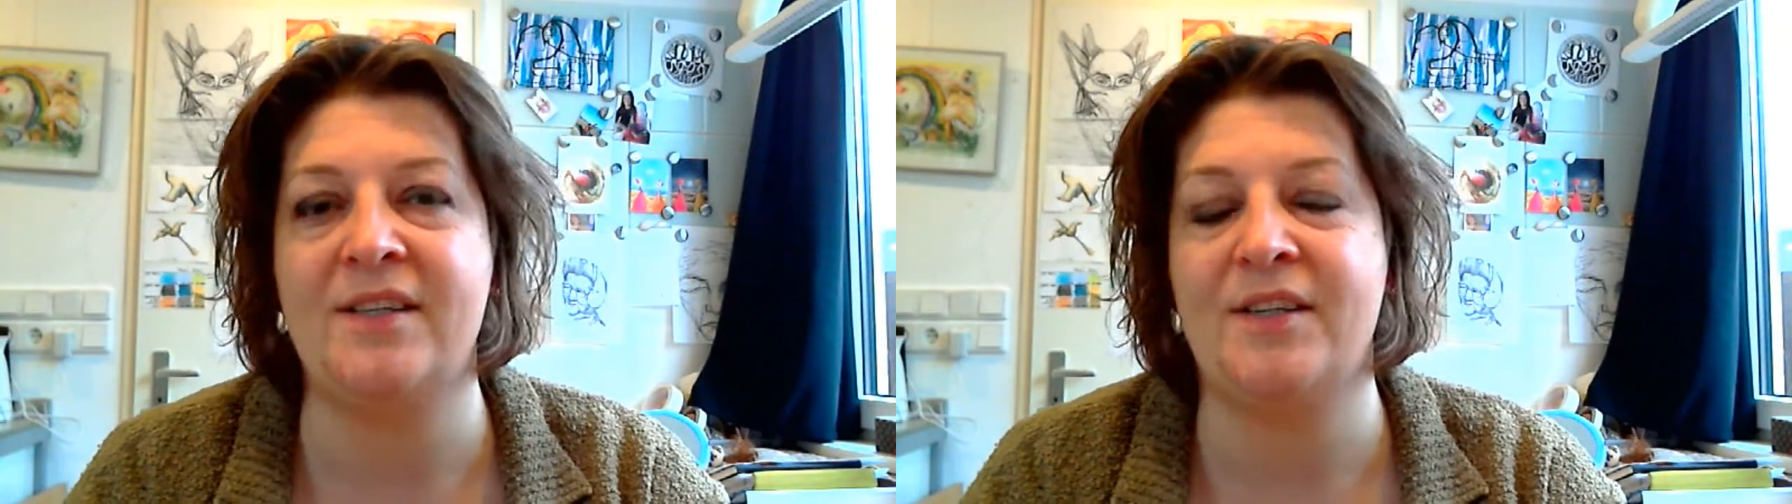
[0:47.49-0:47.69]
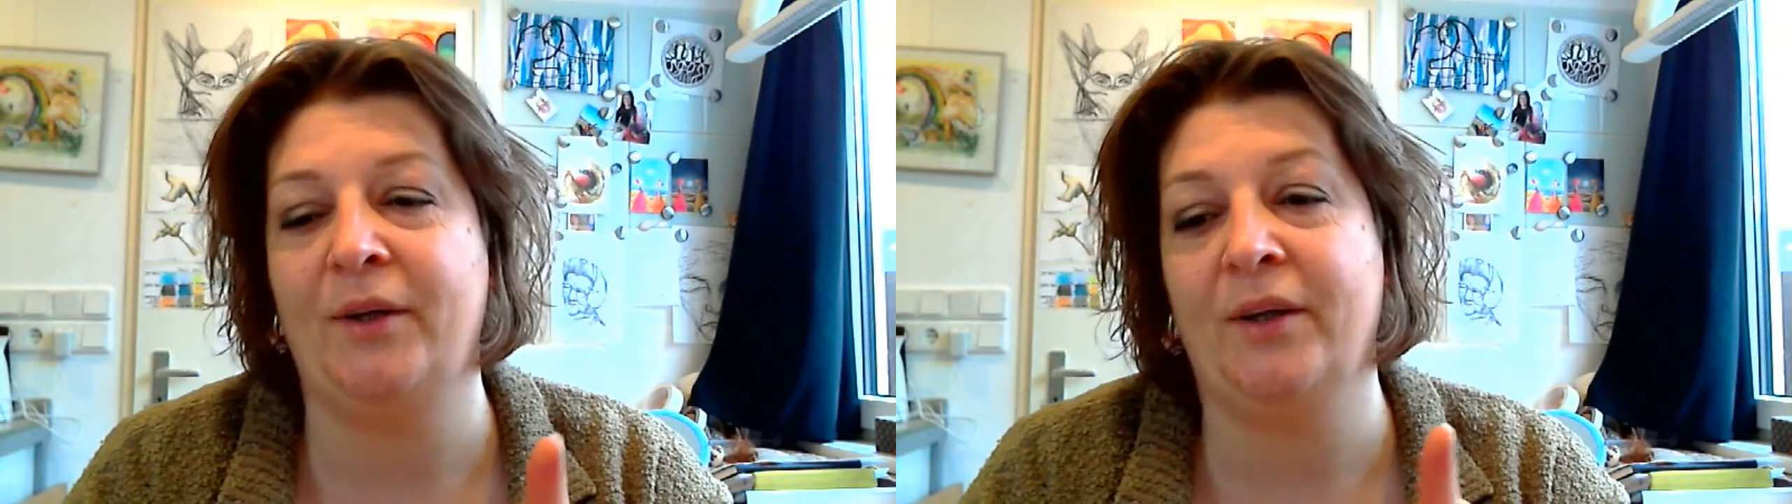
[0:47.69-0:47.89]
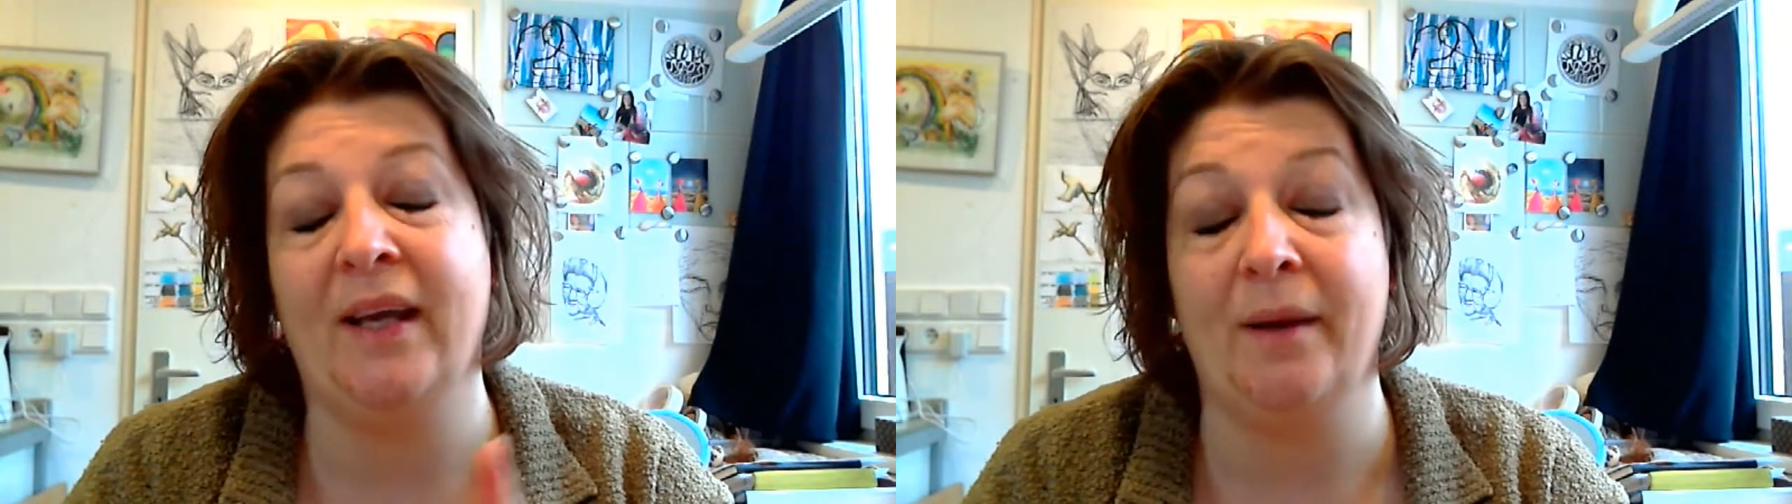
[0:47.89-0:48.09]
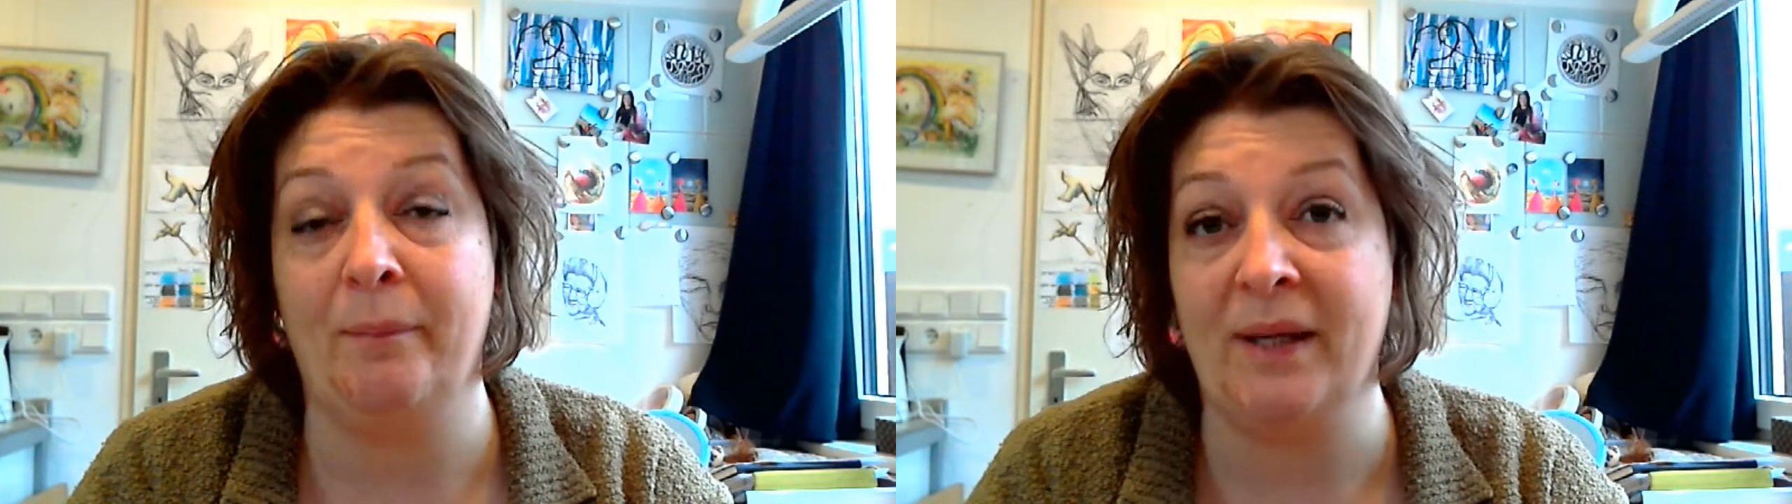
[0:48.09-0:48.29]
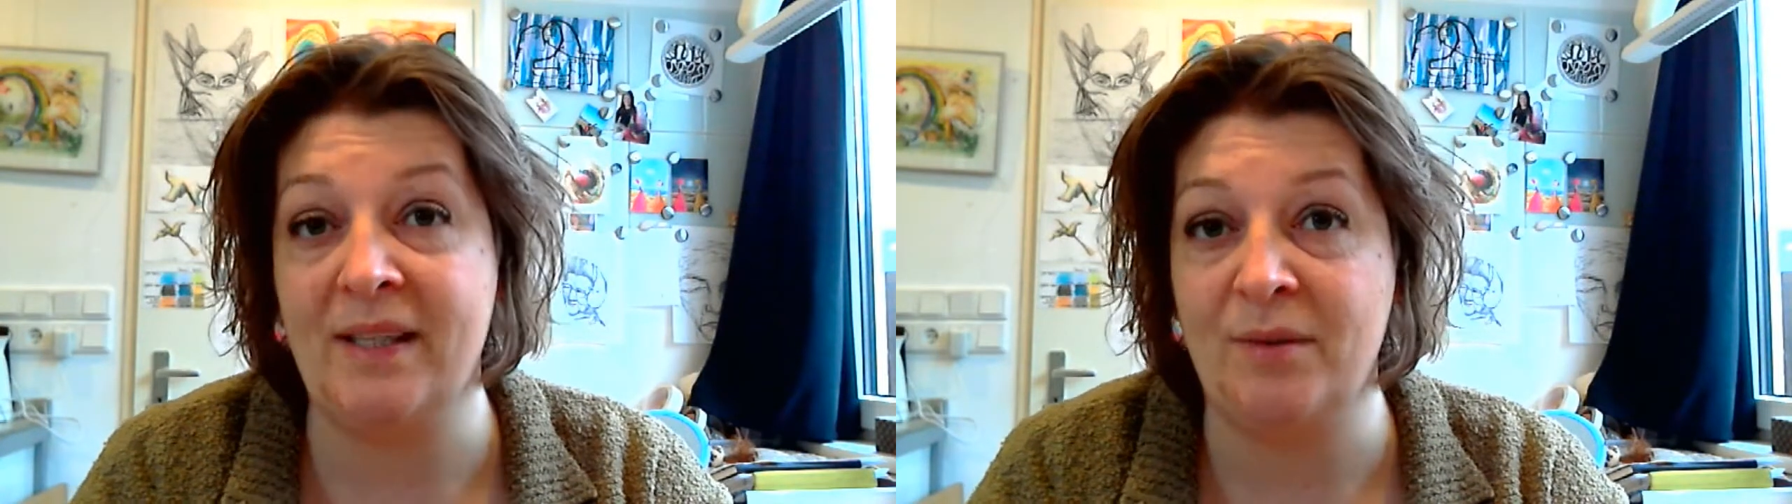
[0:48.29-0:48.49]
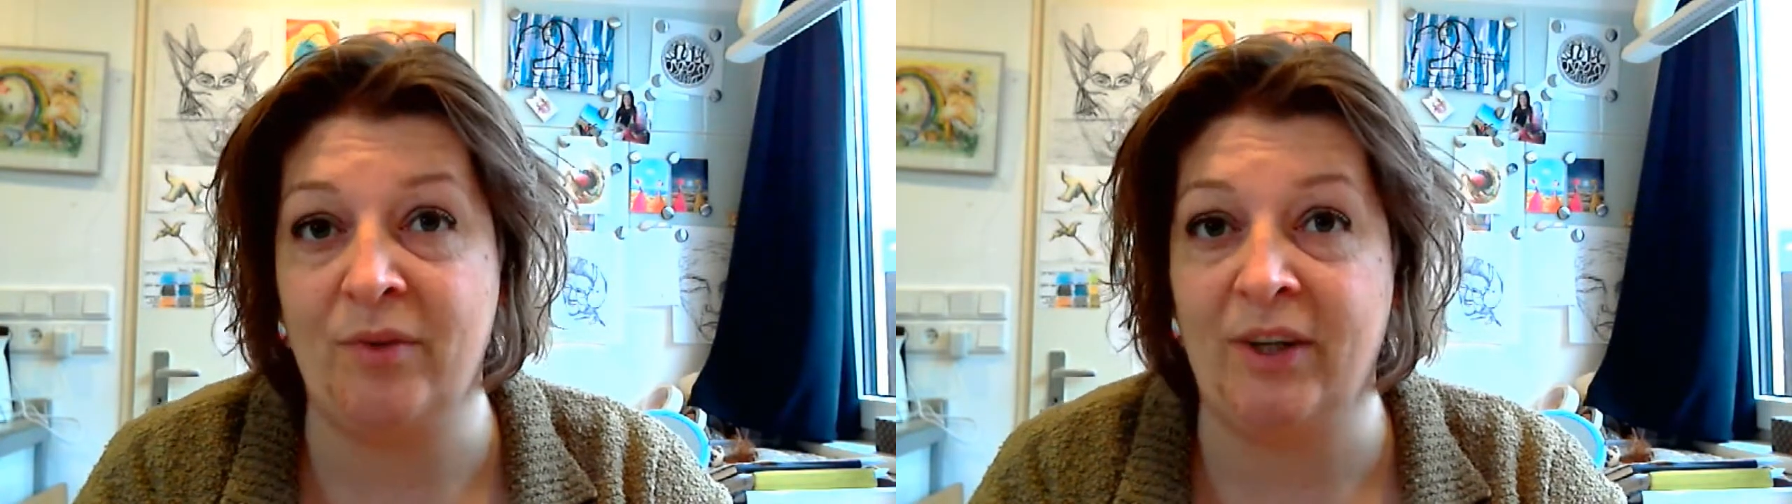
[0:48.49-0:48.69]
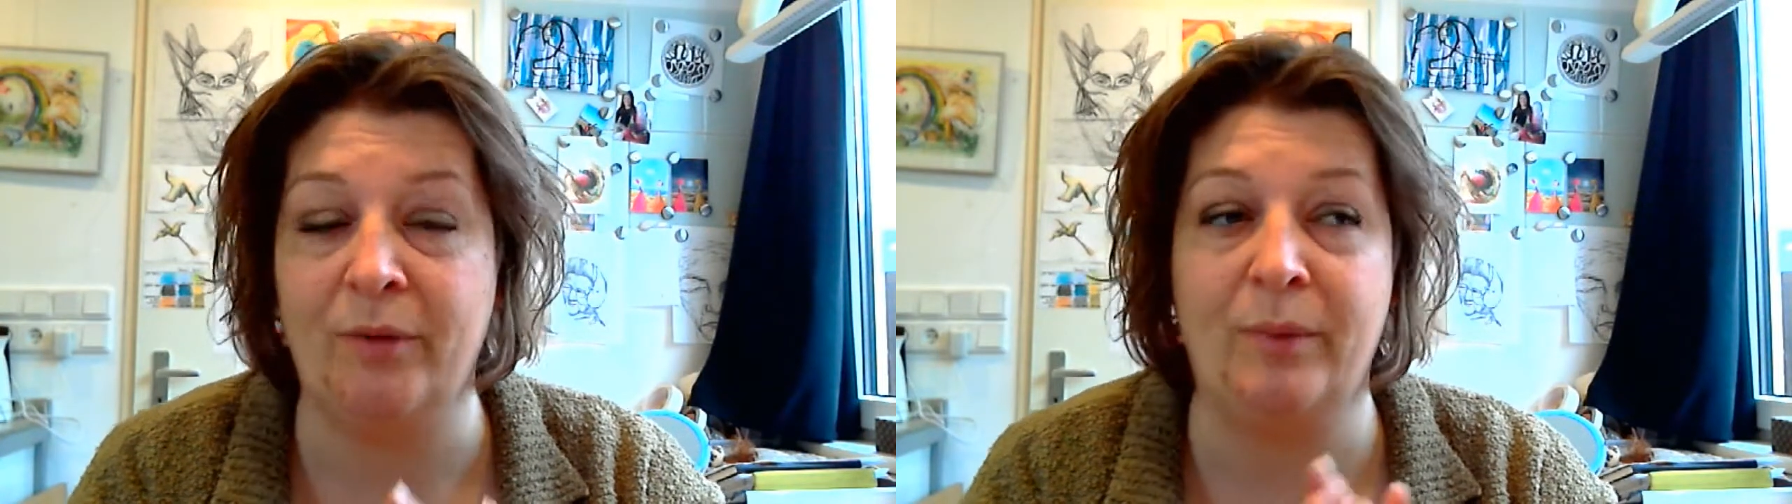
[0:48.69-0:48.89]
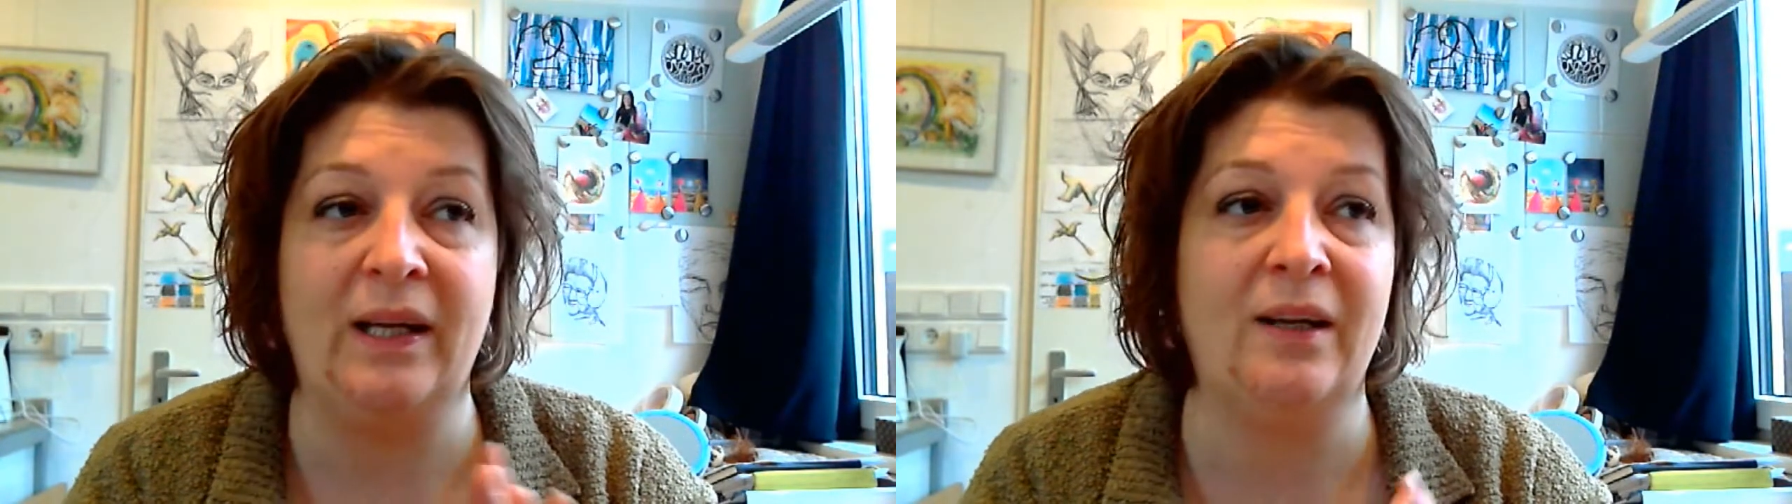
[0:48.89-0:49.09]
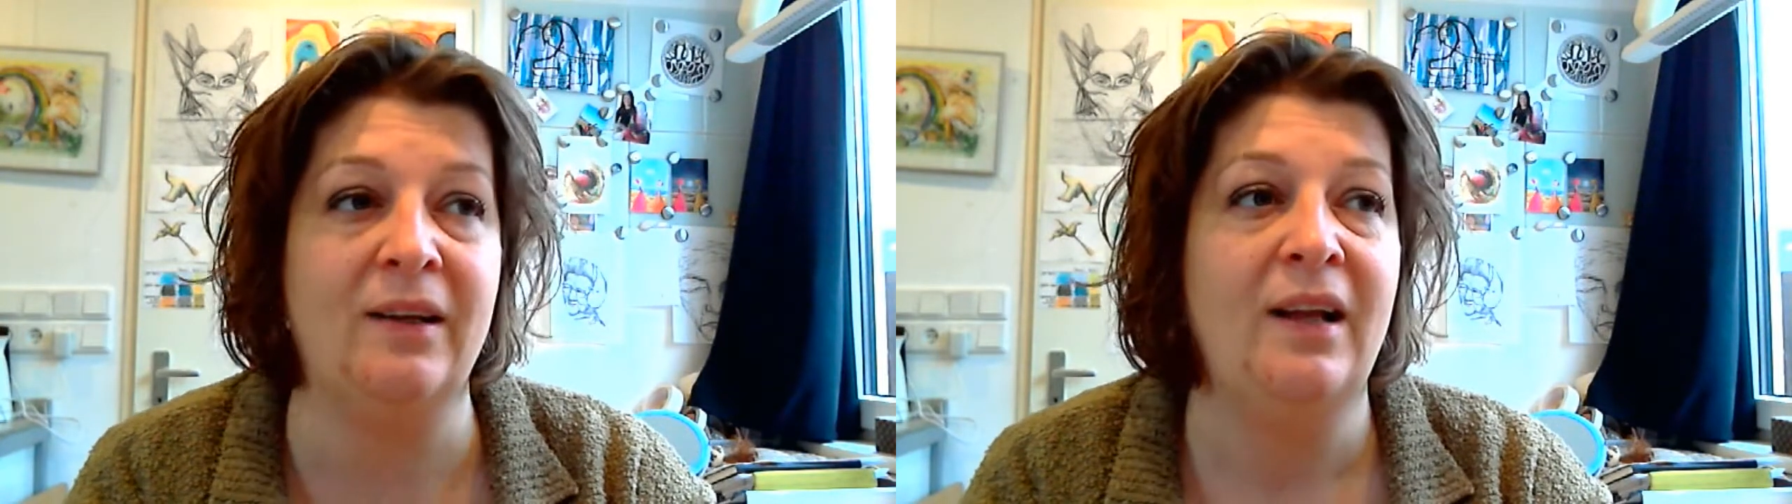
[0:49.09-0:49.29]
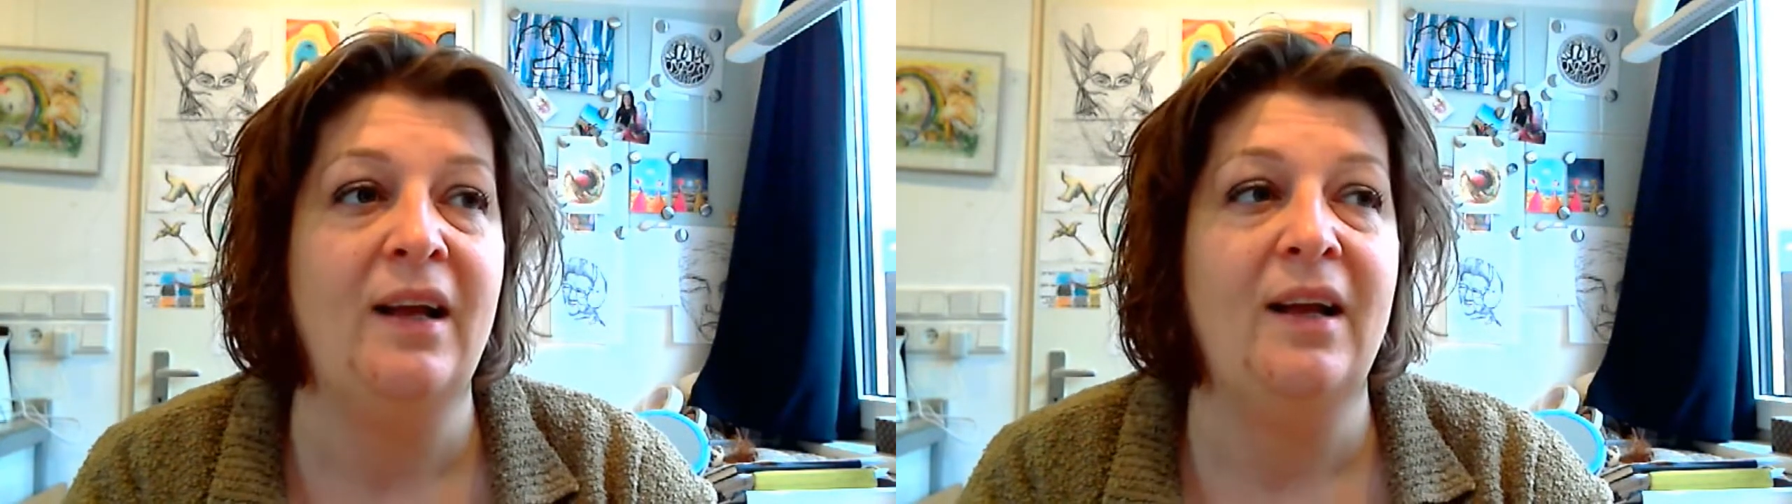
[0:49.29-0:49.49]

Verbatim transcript: so you can't mix them very well.